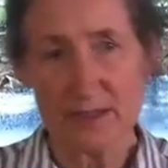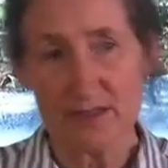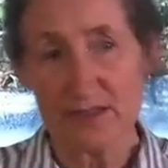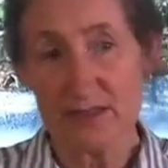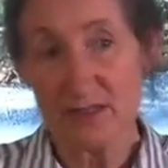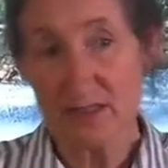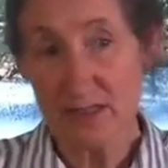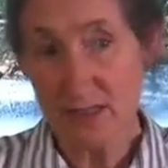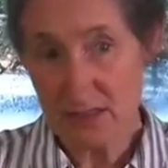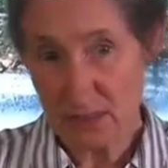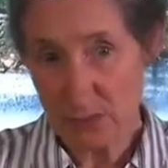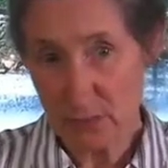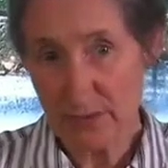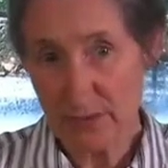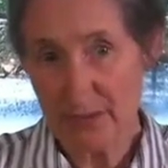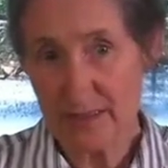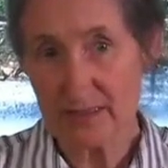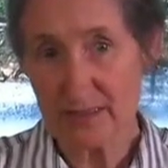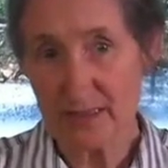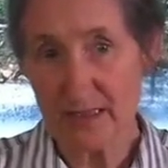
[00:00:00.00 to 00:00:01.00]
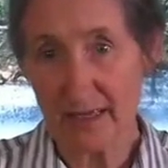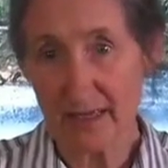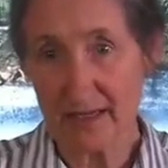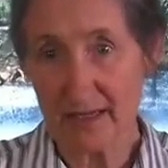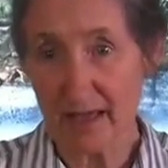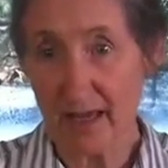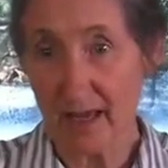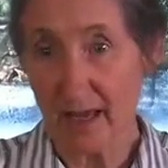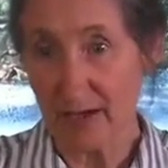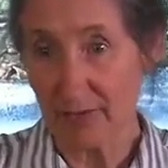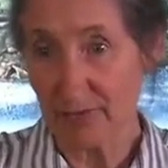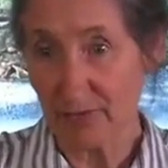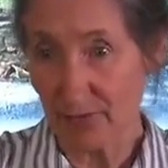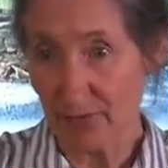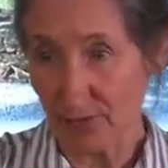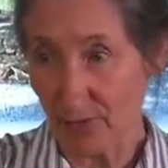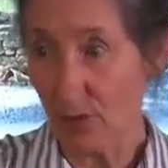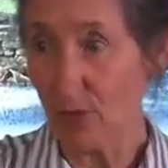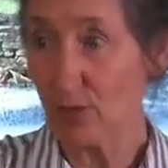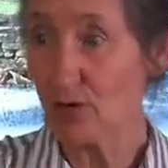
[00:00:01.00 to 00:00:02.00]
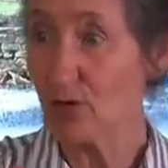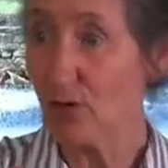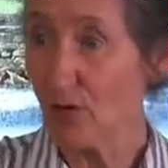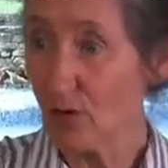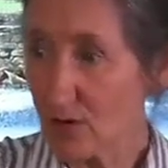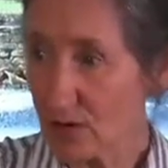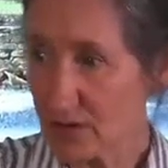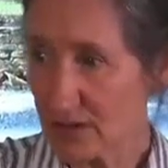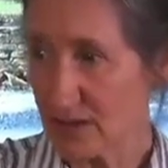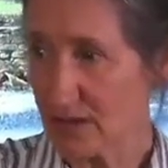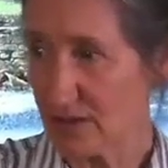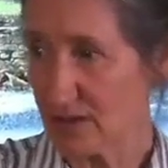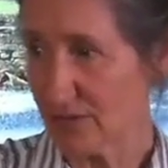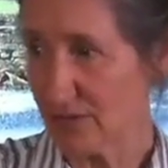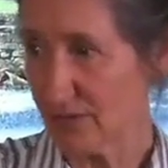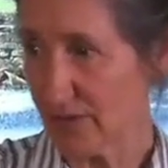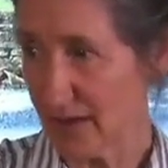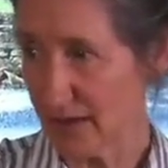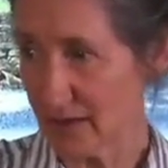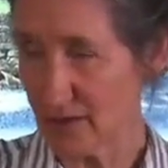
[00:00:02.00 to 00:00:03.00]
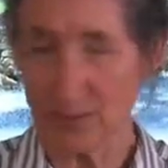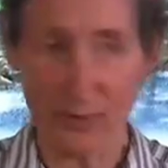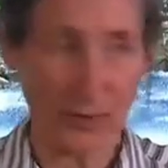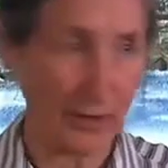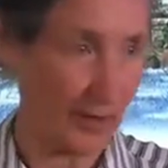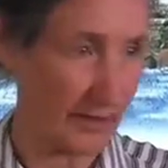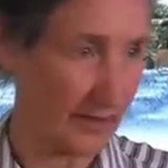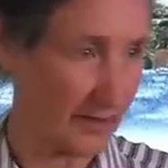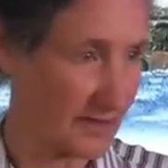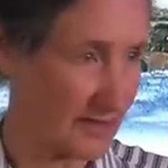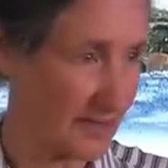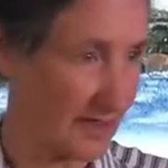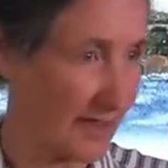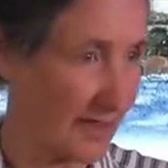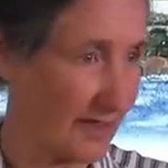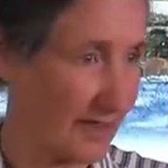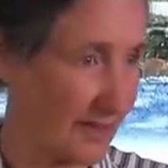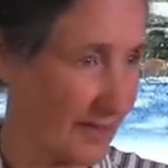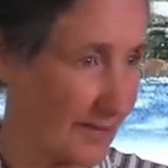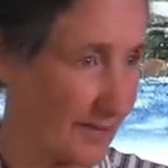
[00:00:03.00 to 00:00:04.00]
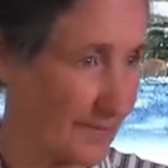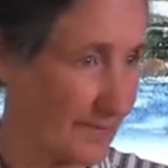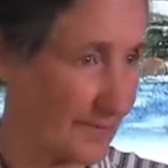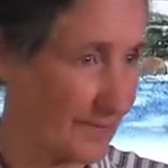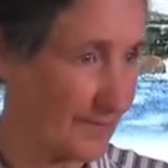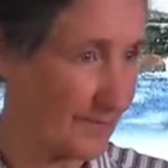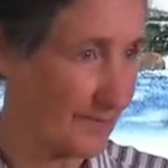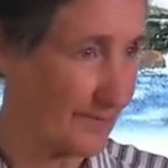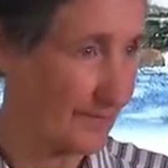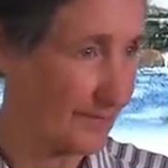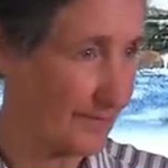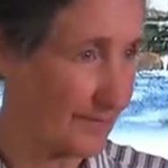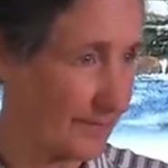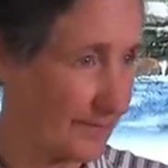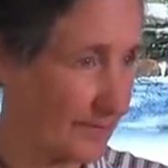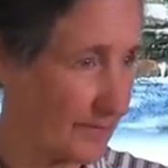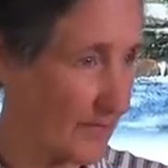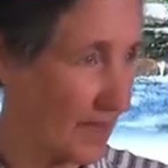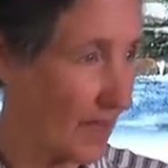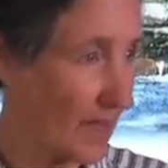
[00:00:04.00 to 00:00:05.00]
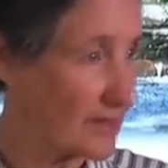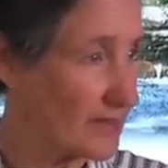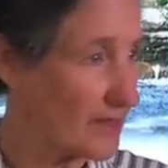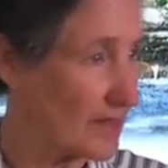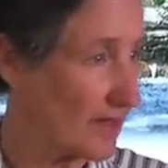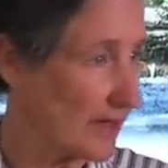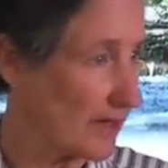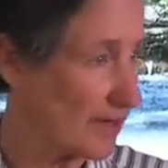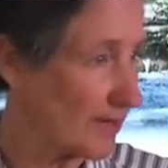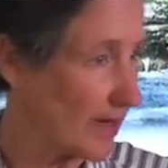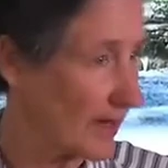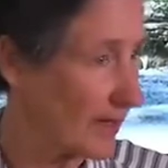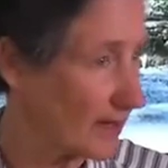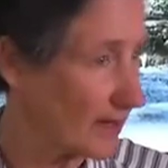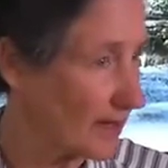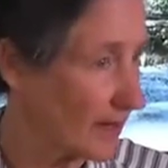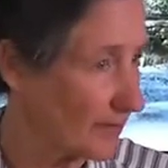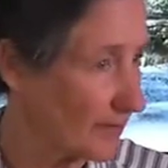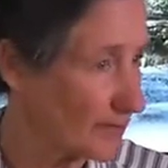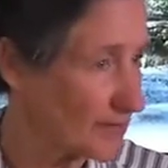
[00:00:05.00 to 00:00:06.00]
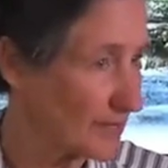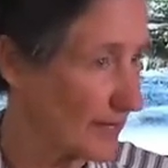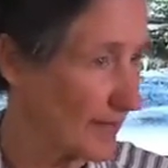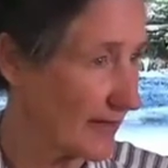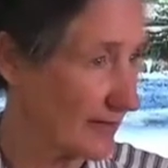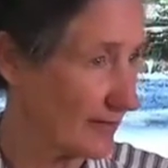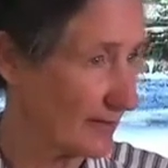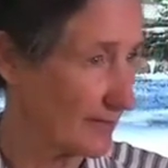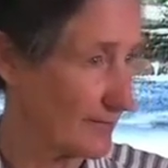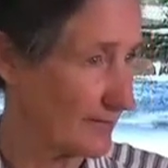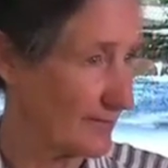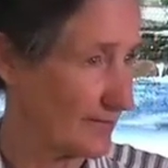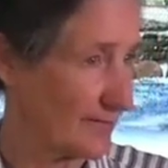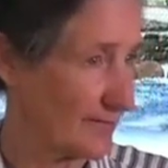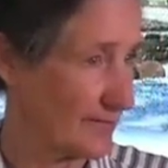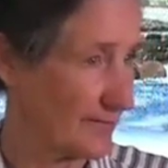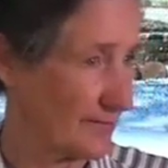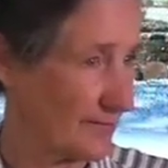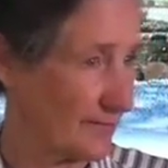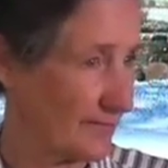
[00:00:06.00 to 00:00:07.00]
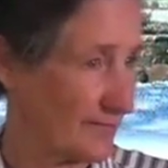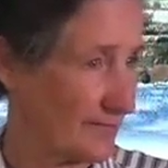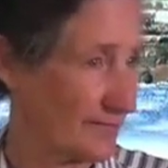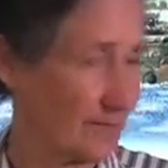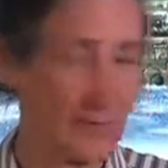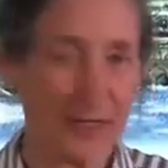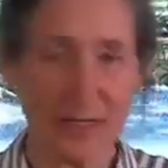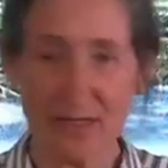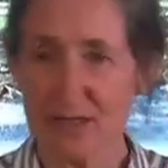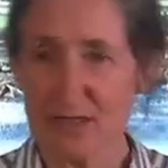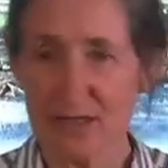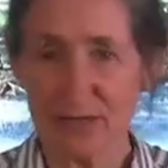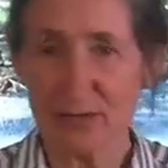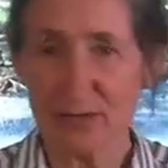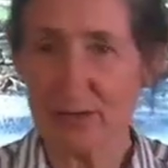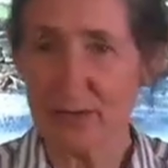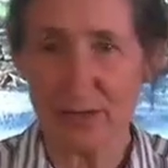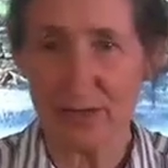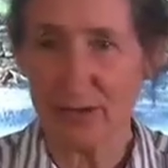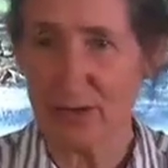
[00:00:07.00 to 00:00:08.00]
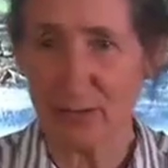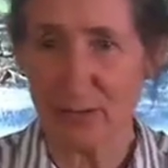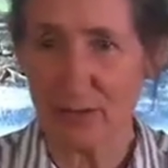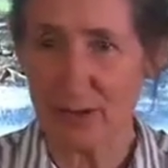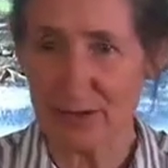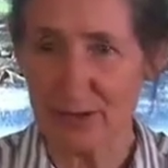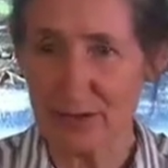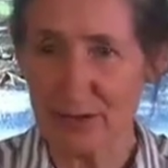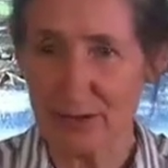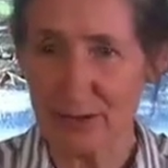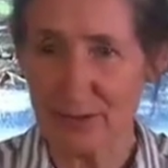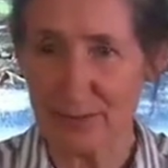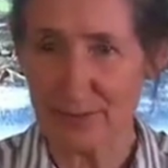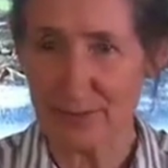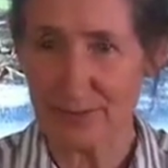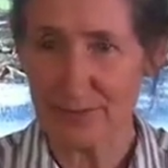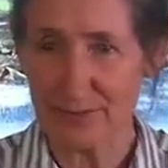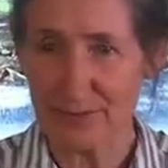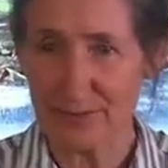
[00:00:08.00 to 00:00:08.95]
6 weeks later and 4 courses of antibiotics later, the earache comes back. But I still don't know what to do.